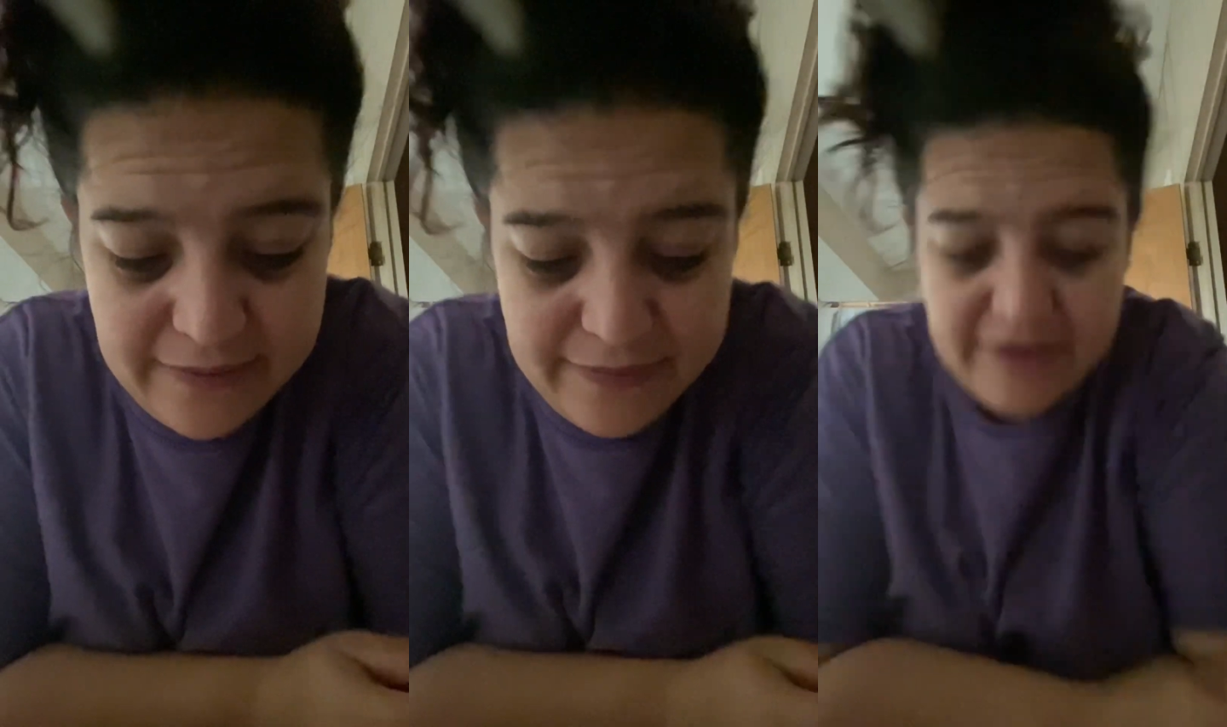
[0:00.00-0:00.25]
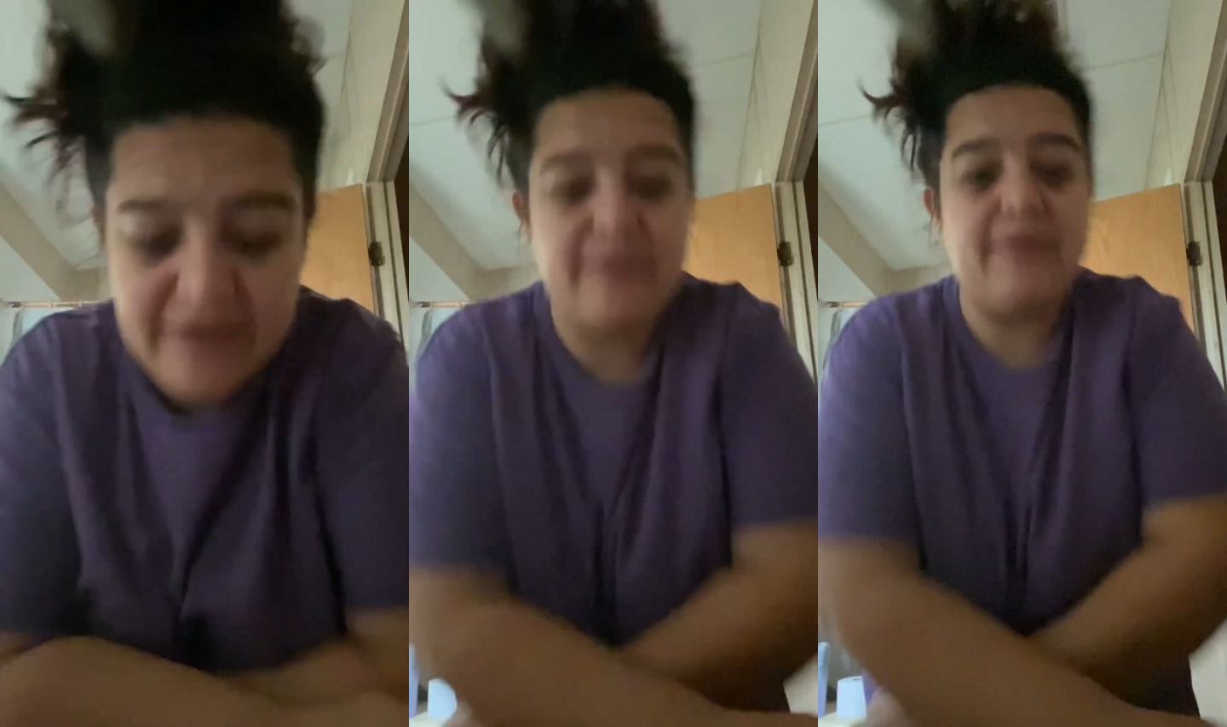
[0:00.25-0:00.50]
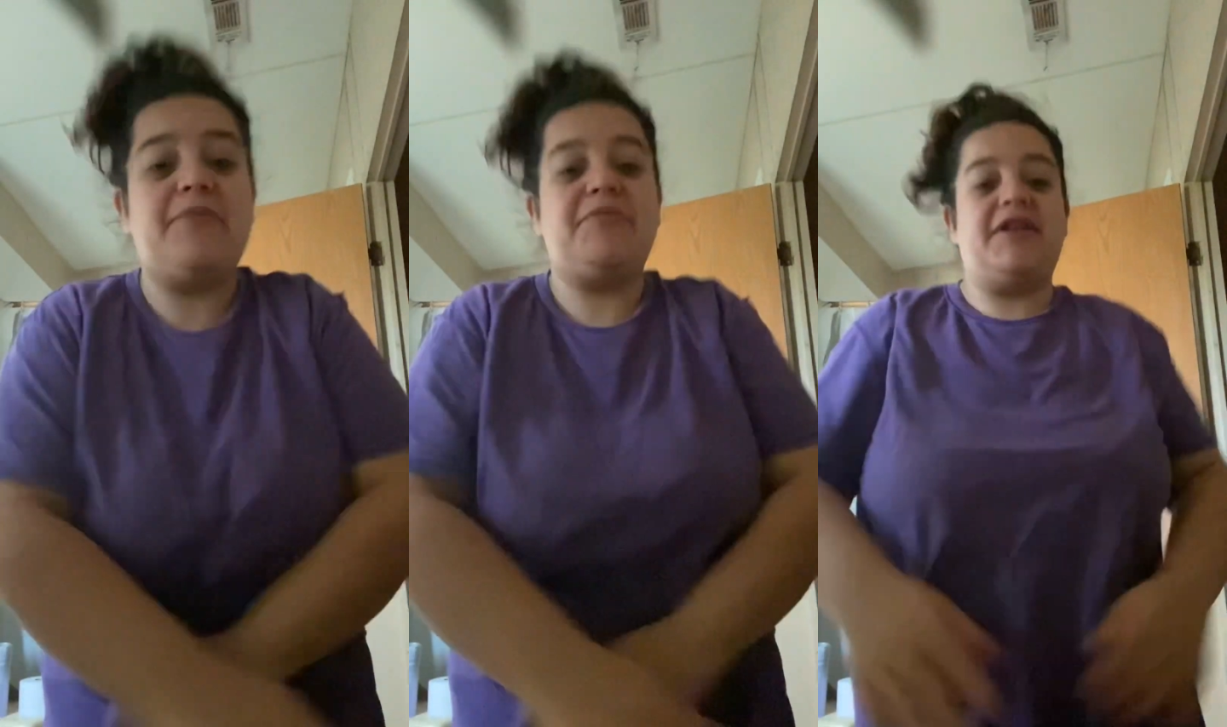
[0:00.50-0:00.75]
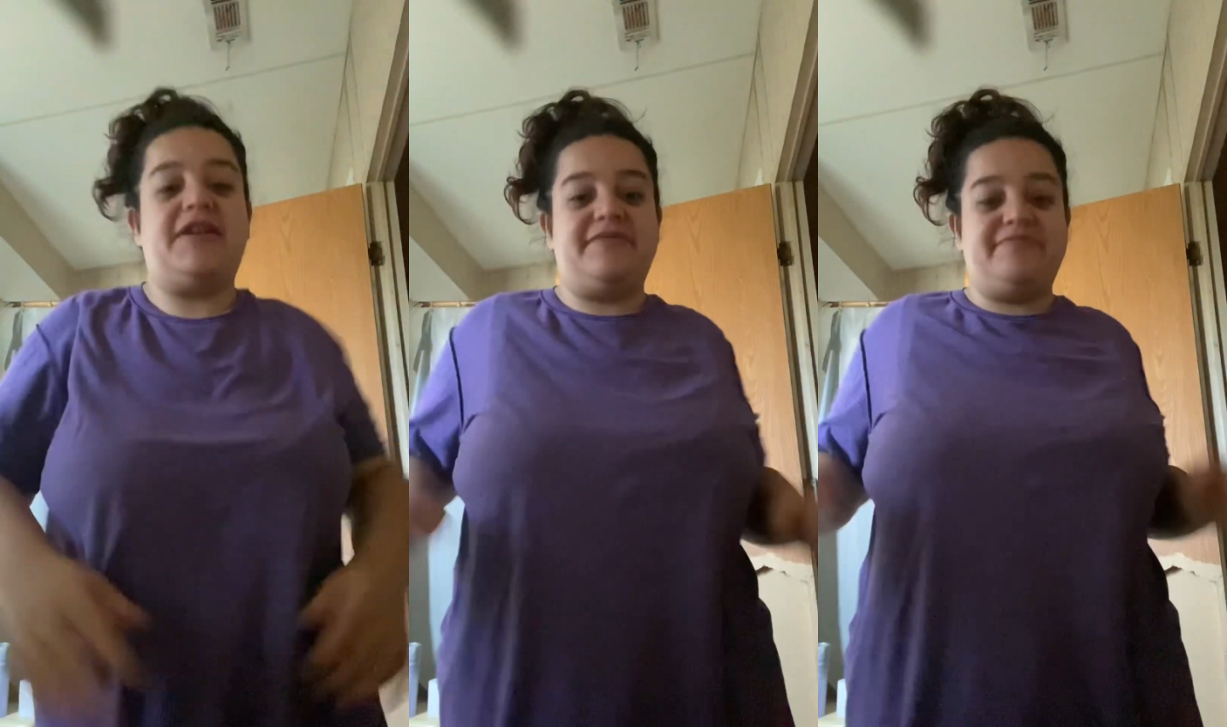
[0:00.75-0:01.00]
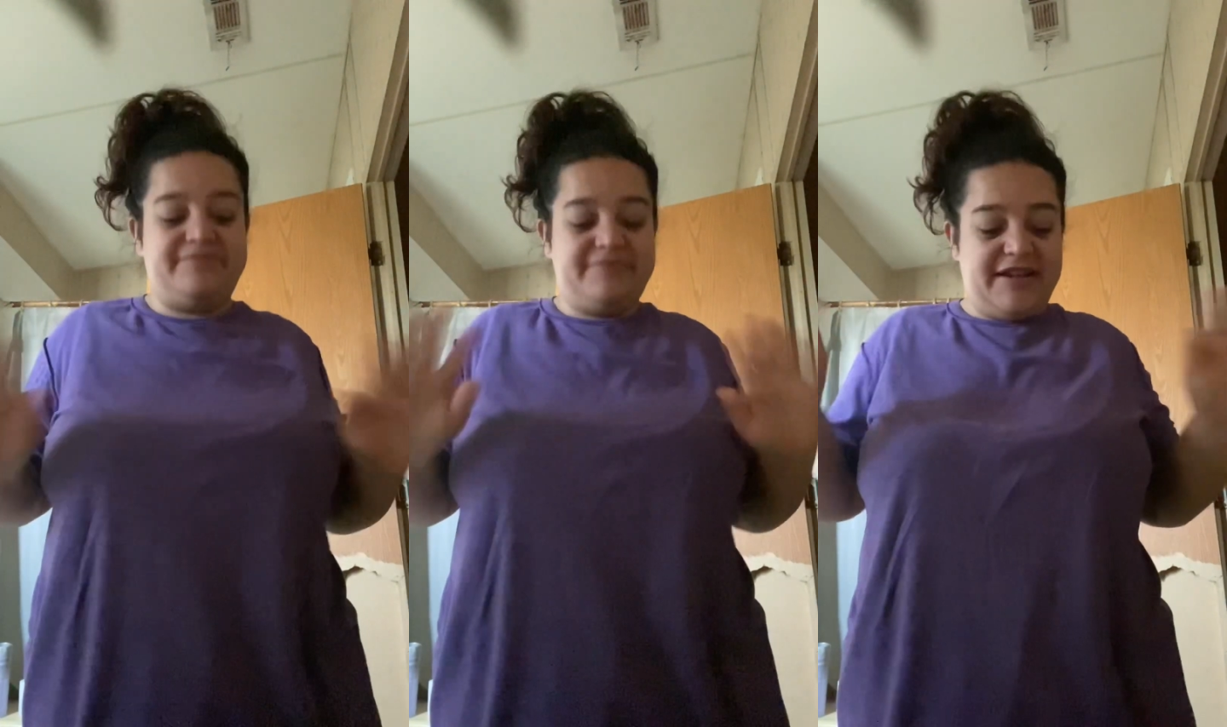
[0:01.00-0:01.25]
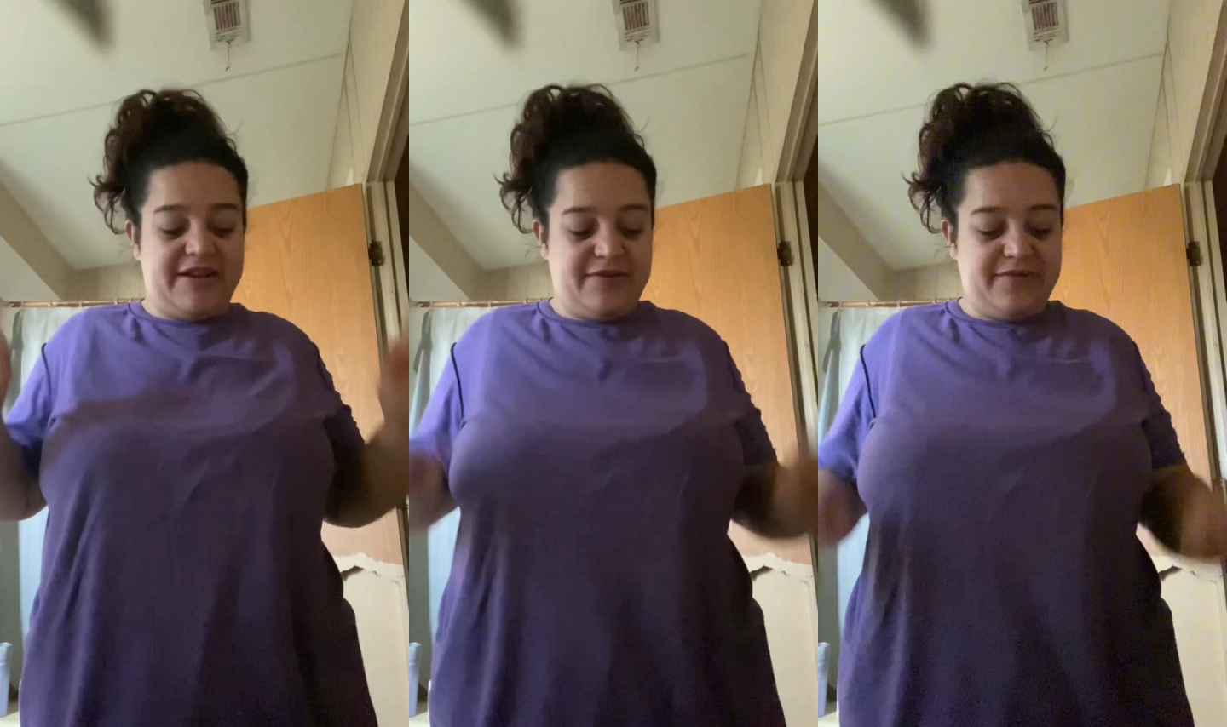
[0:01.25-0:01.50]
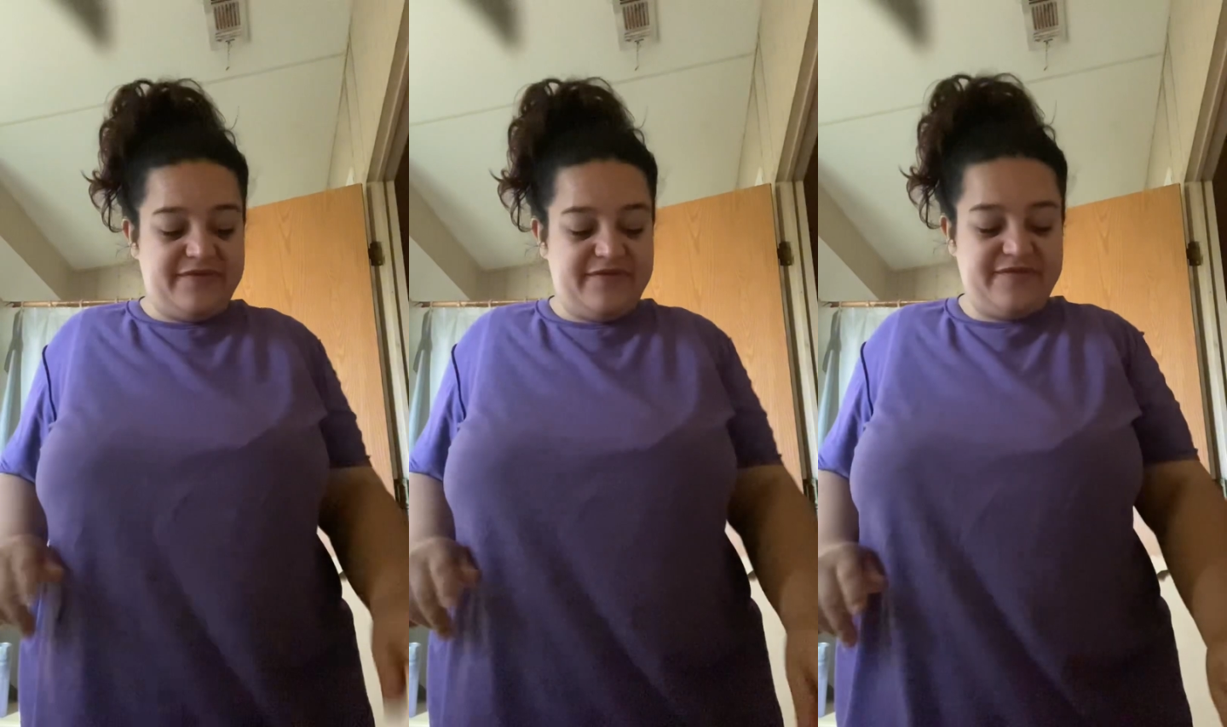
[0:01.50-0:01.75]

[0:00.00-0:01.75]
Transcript: well, you know, I'm gonna, you know,